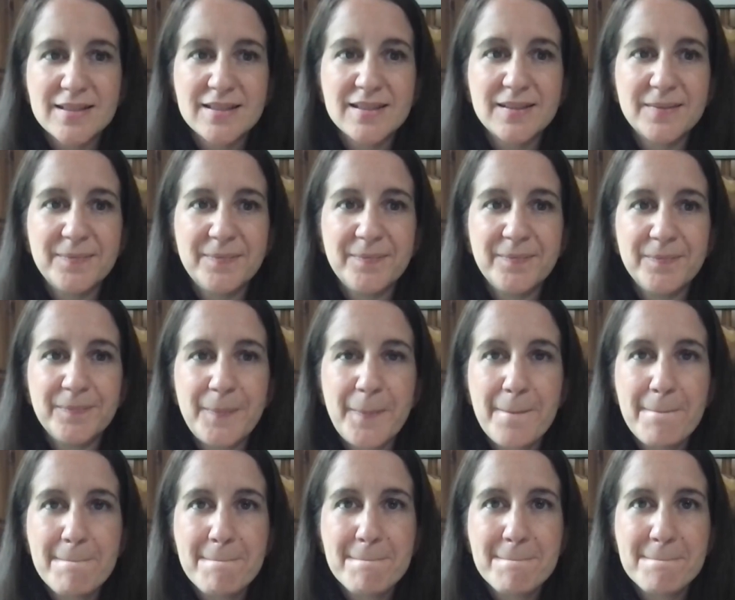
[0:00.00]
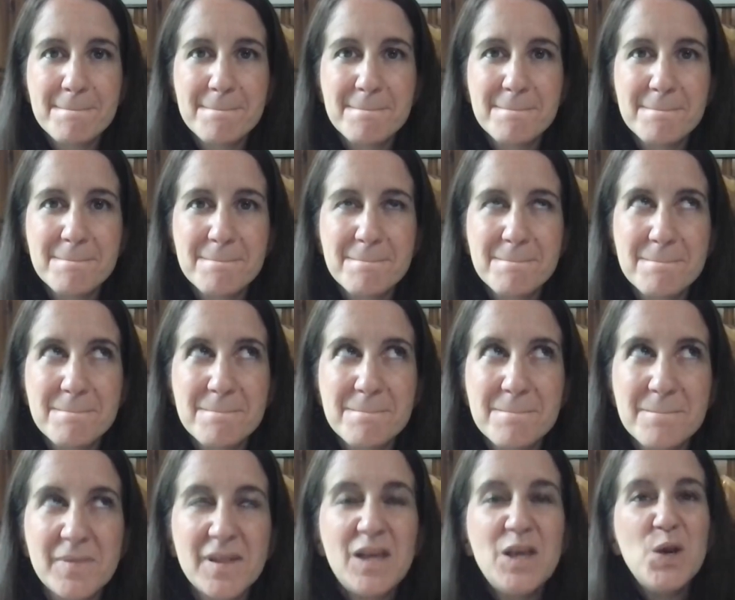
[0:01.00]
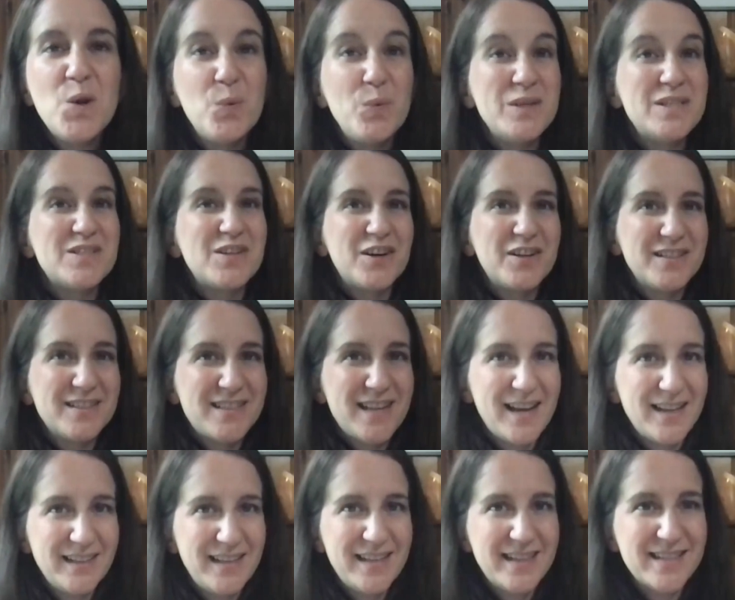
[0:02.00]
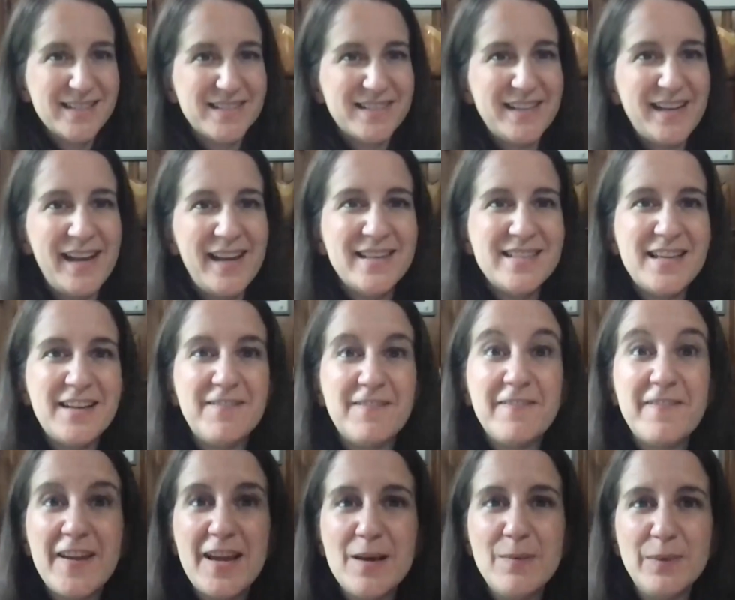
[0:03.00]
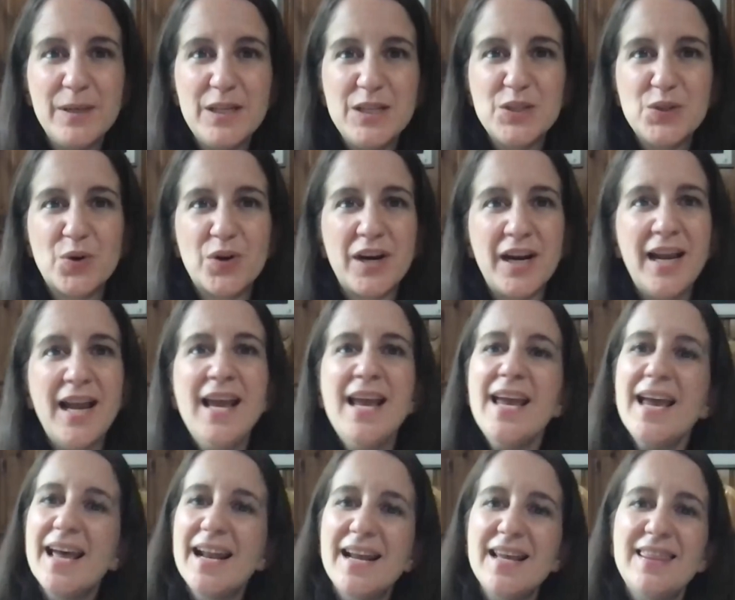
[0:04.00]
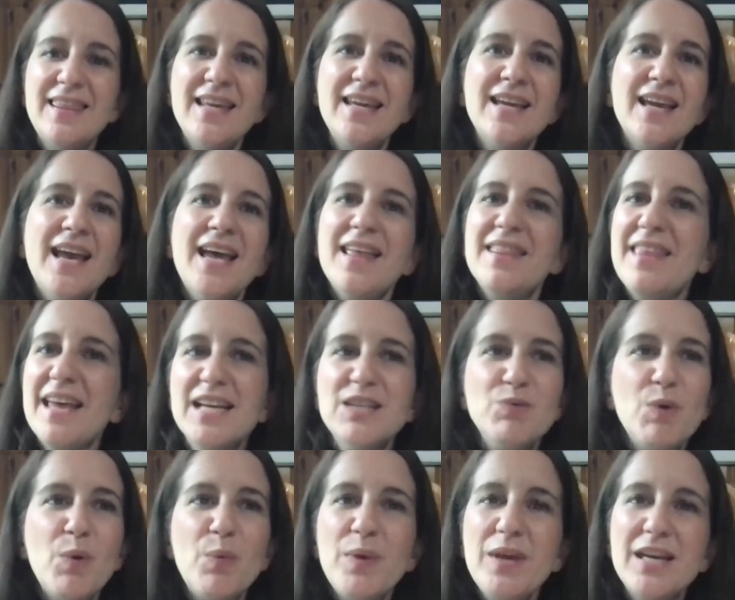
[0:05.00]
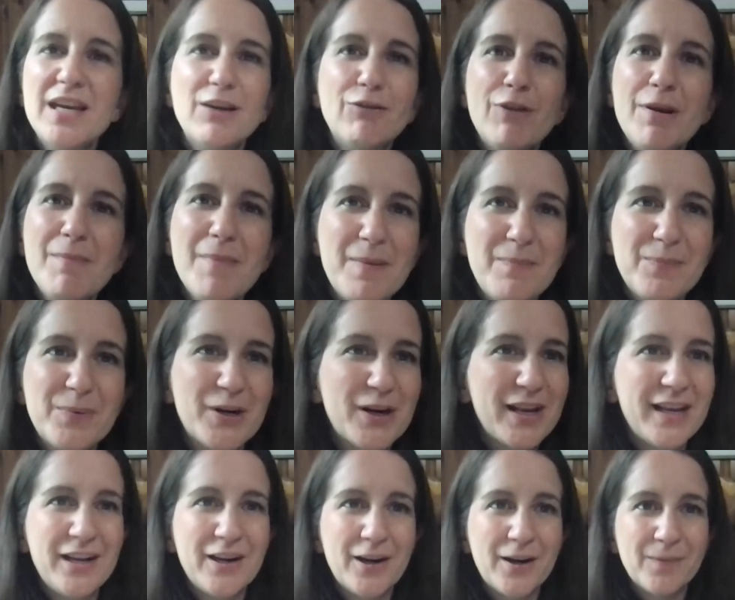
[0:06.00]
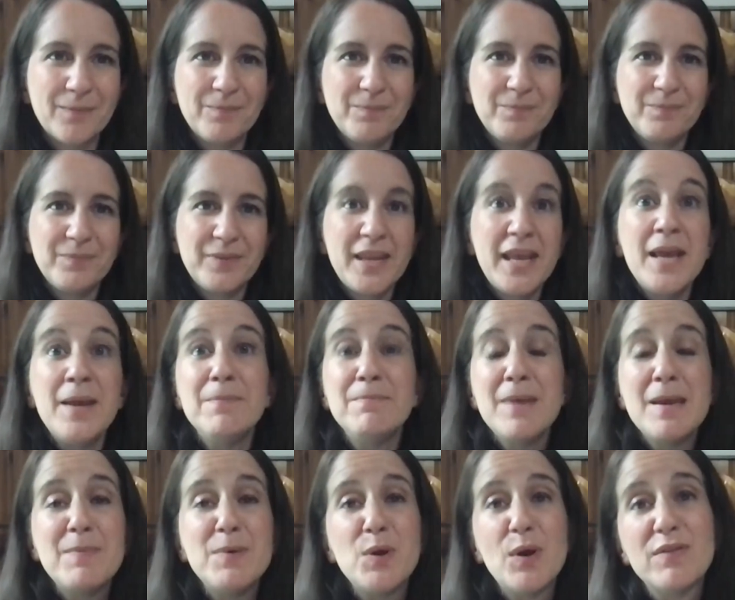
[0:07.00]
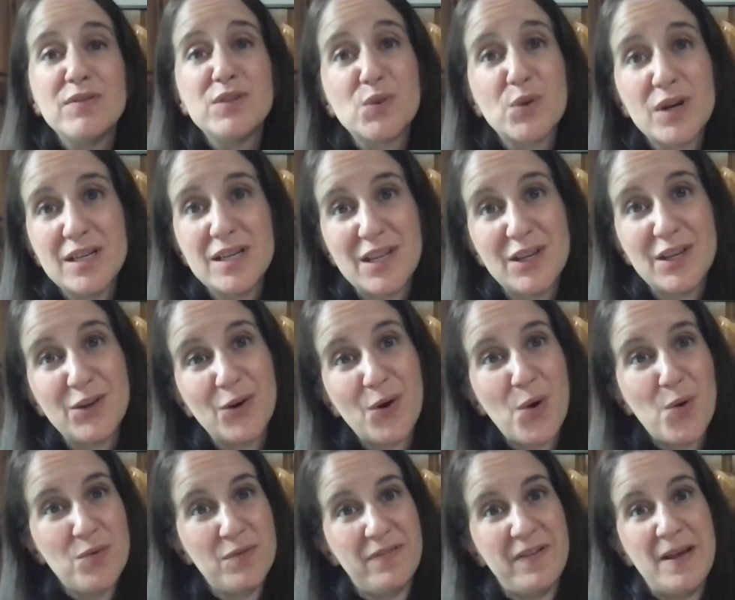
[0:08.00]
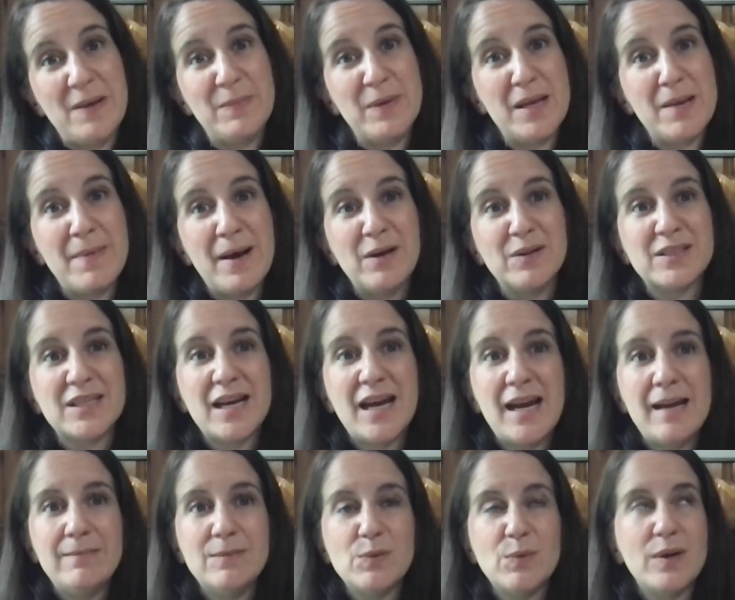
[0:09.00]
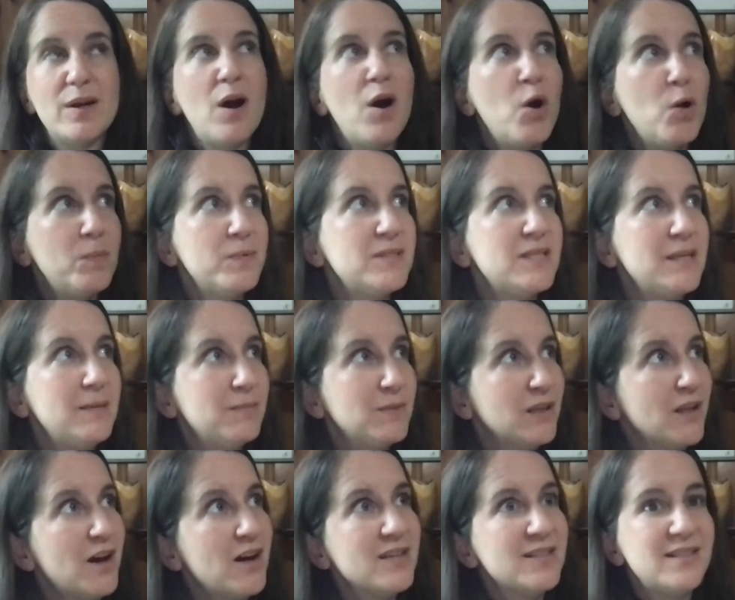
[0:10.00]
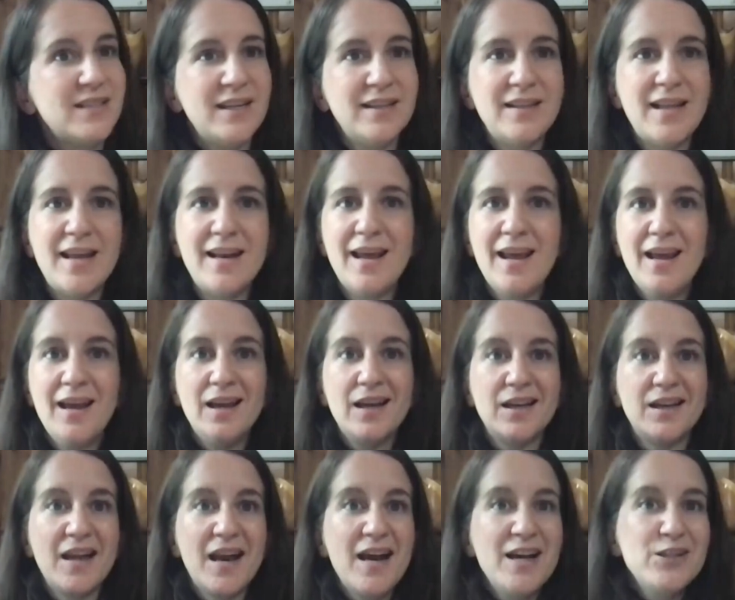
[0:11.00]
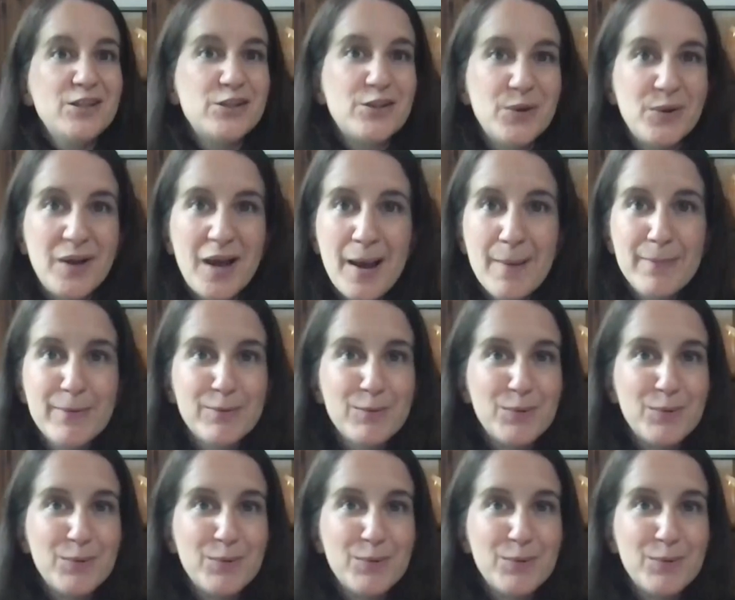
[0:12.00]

We started telling this today as a family story, and I think that's what we can remember here. Maybe you have stories in your own family about times when hope seemed lost and then God showed up through the hands of a kindly neighbor.